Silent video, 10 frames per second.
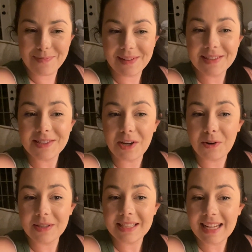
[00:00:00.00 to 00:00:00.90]
So
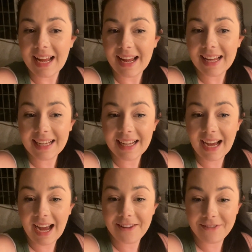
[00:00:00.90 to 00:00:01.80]
today
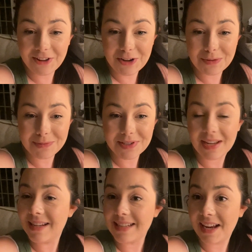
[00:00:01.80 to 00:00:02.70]
I filmed
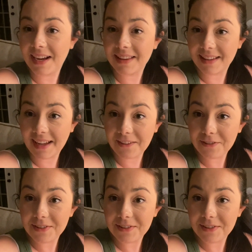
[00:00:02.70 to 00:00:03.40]
a day in the life